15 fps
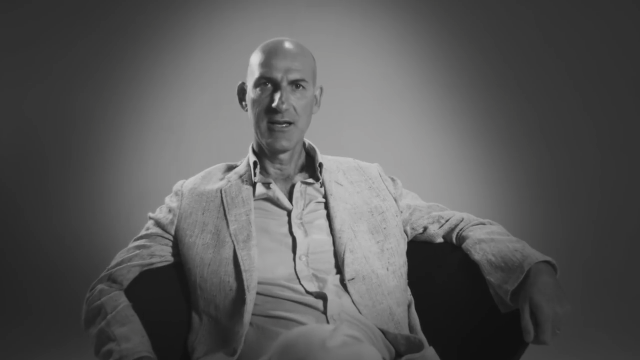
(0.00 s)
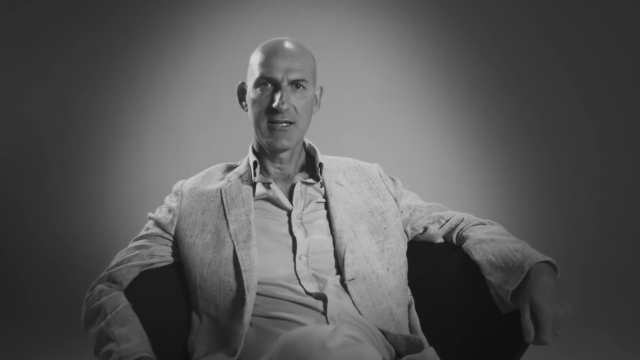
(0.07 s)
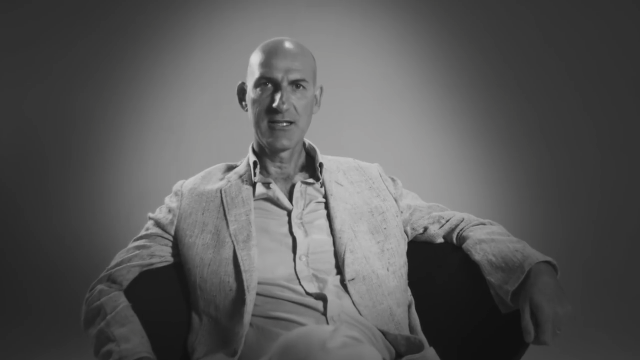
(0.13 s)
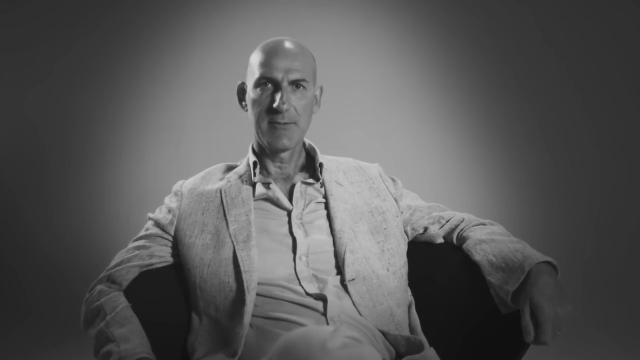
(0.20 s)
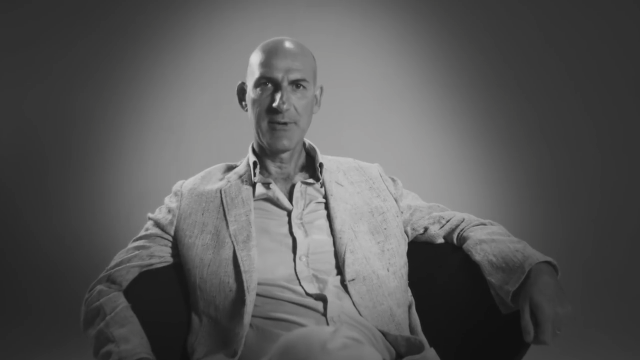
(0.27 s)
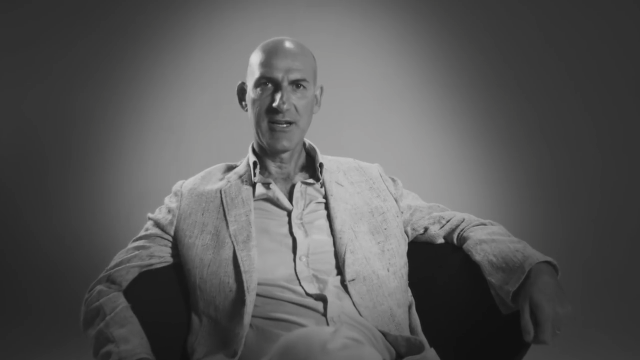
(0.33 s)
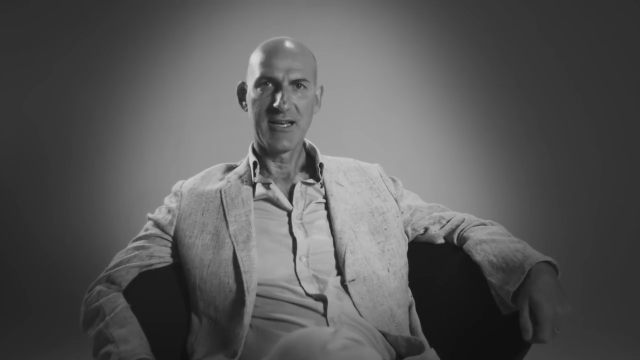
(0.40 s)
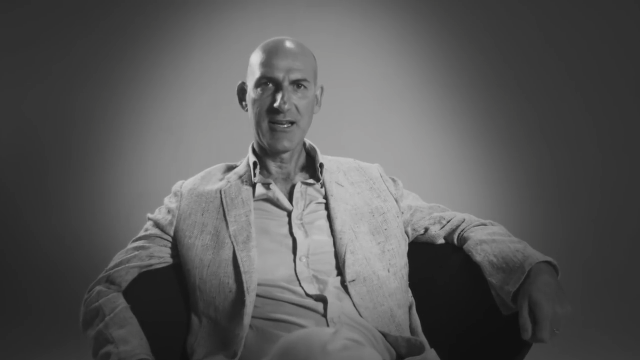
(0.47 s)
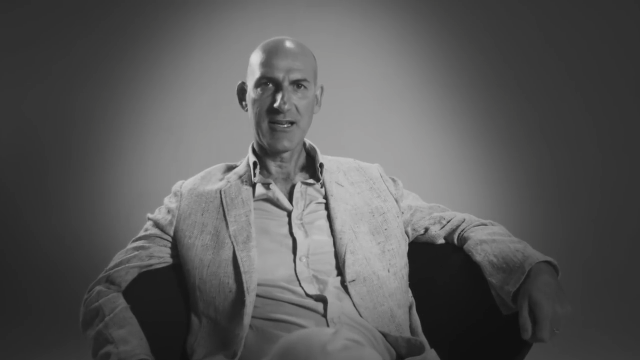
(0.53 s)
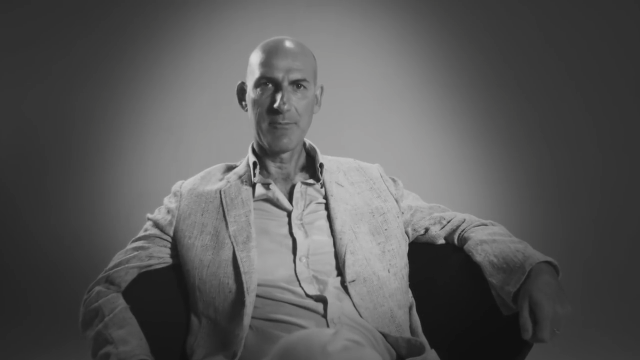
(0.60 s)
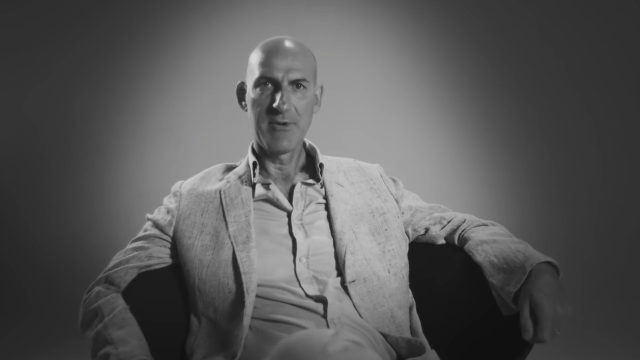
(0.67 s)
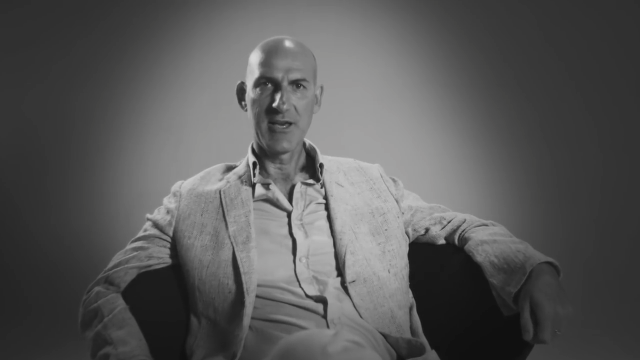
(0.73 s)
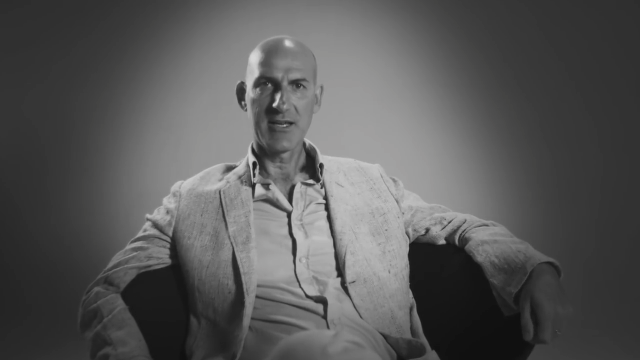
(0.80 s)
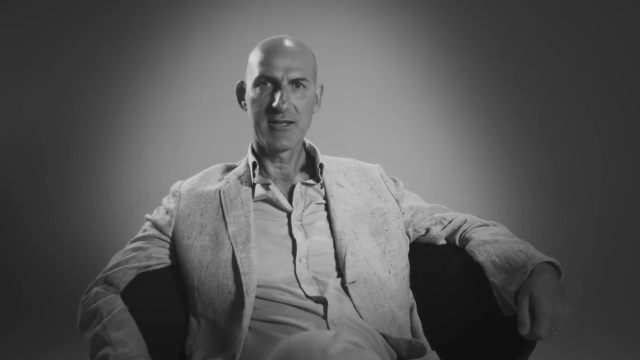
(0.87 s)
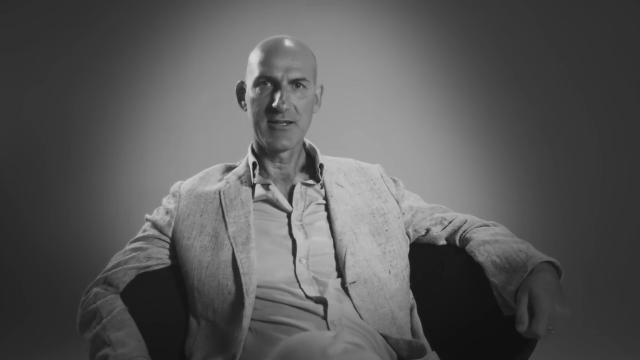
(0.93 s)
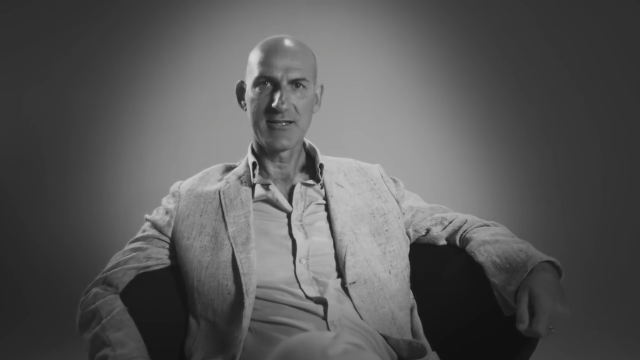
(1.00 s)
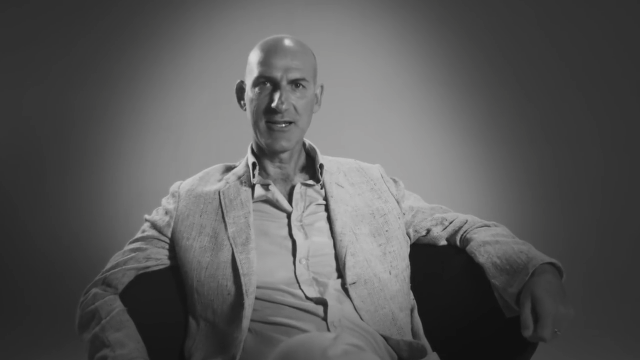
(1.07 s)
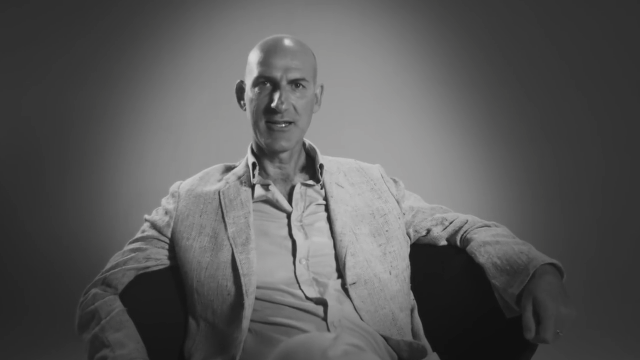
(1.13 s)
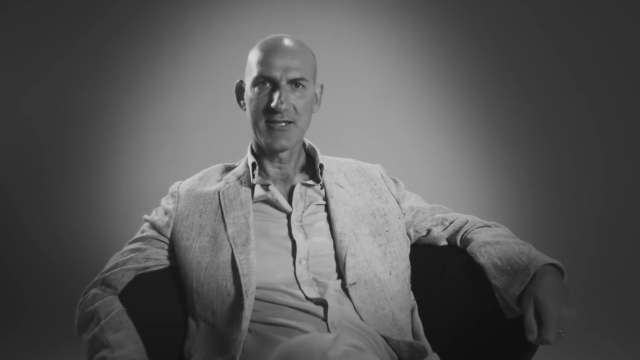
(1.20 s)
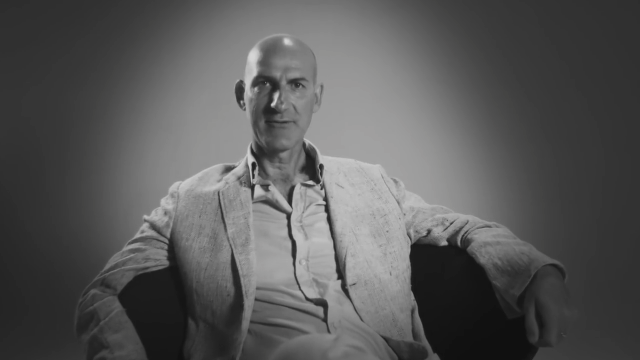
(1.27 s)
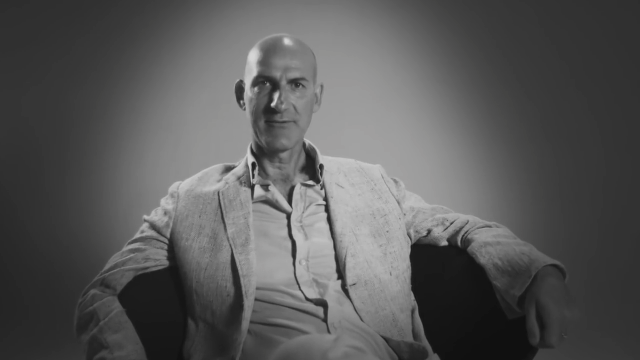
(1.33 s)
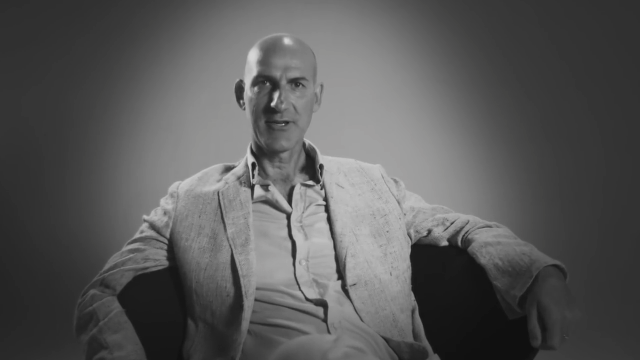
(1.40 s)
It's a bit like making
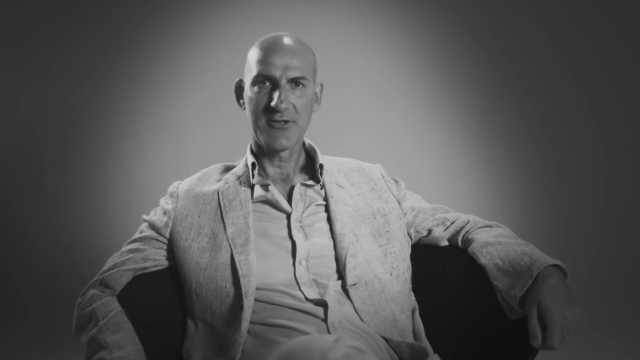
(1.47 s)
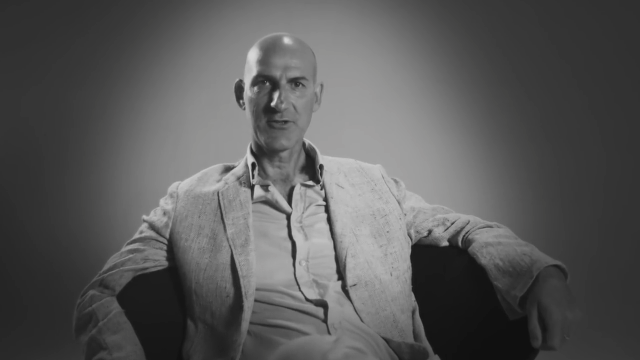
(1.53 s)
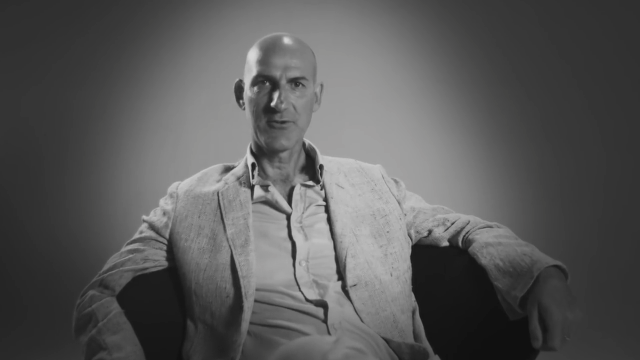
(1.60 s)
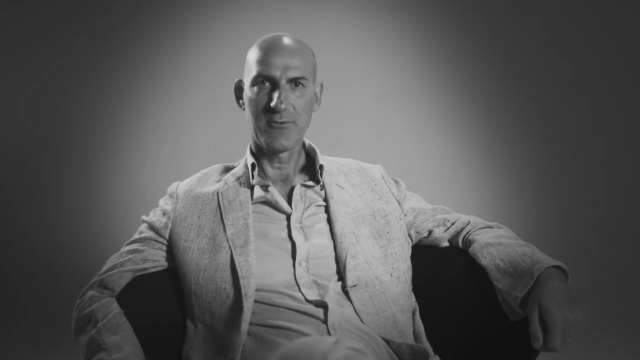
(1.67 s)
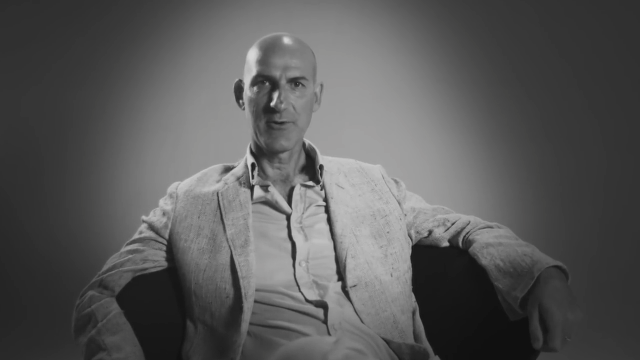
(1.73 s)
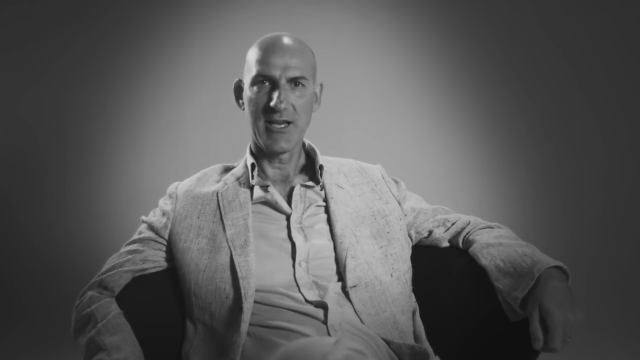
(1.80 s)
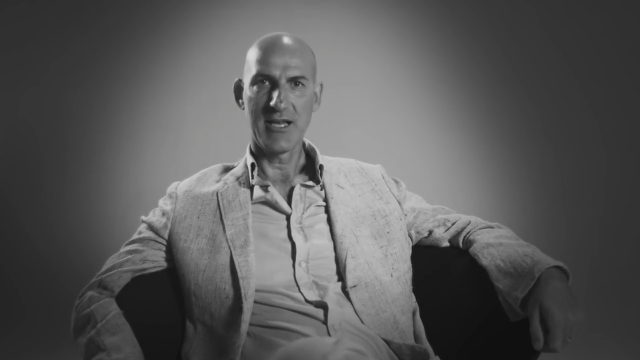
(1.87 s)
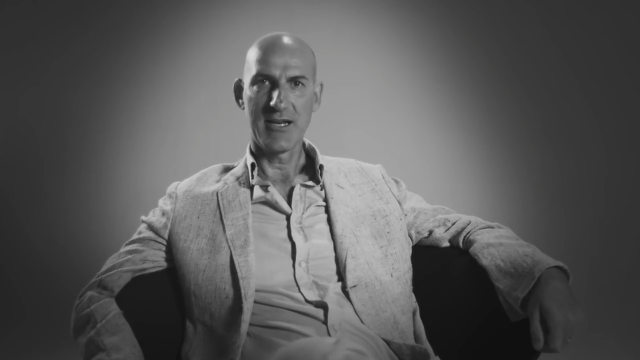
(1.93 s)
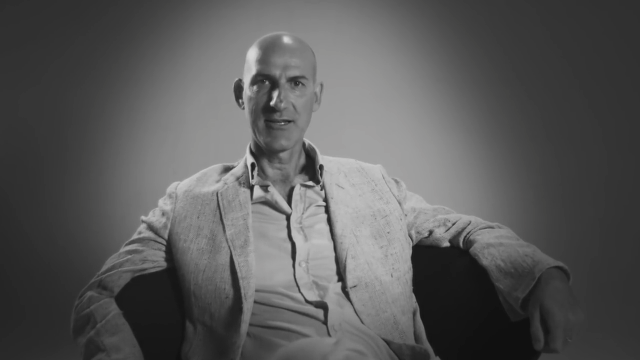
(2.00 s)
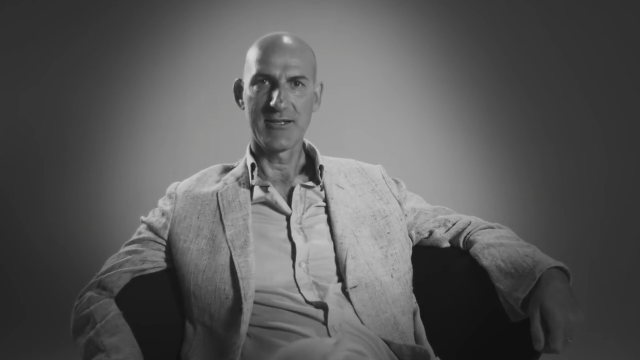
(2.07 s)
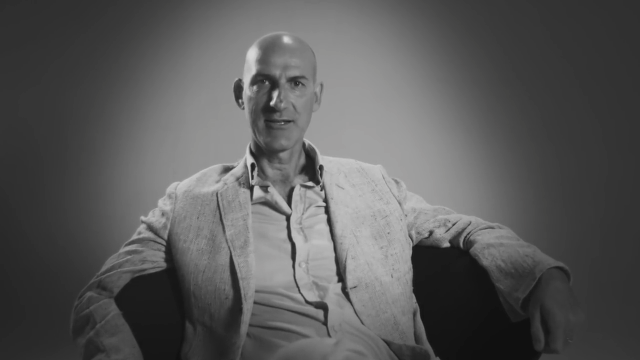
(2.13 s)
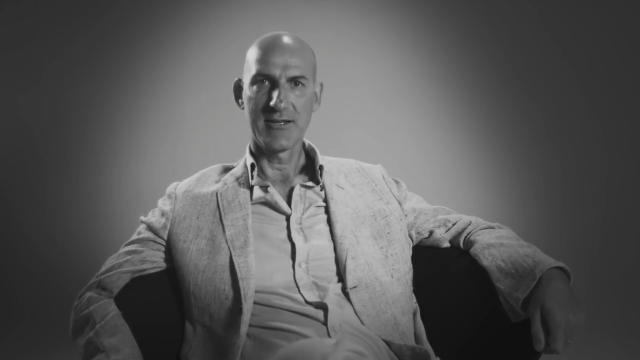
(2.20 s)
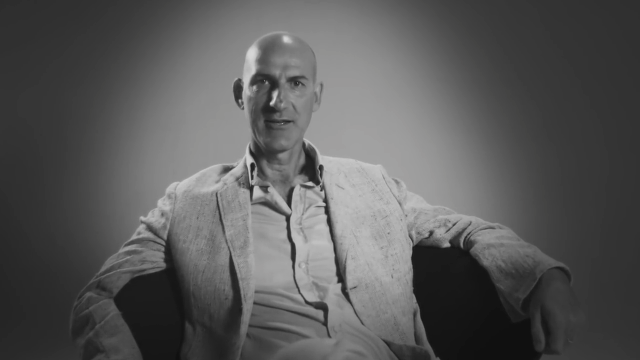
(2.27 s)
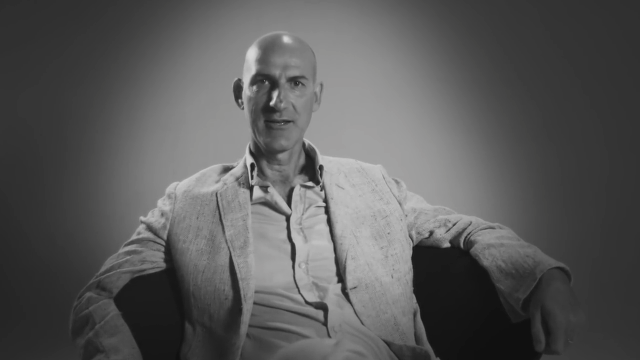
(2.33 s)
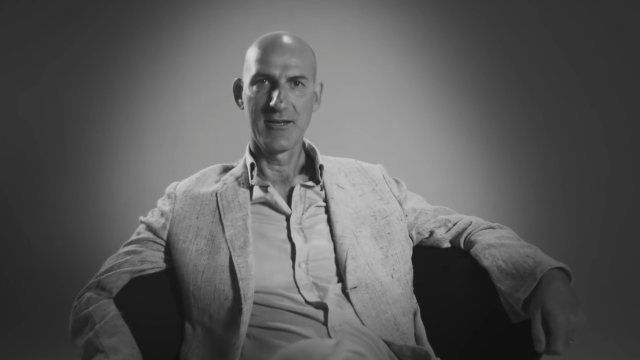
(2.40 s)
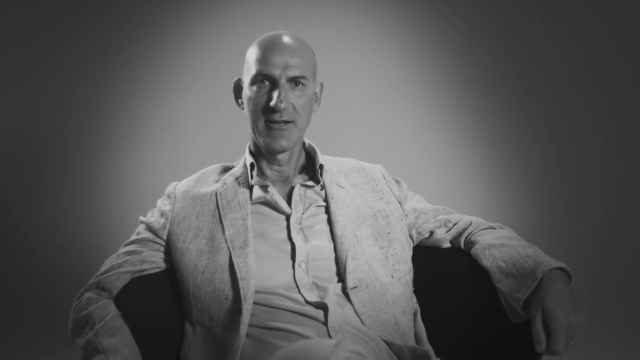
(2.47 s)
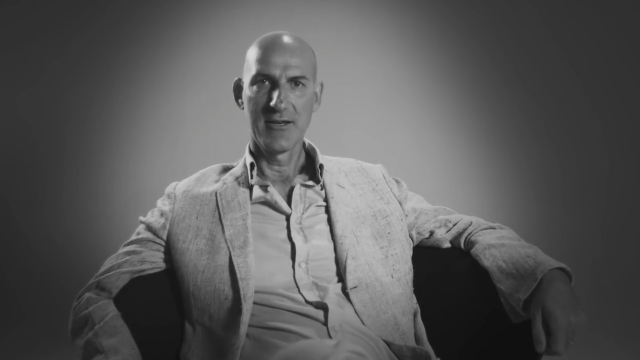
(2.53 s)
science fiction reality.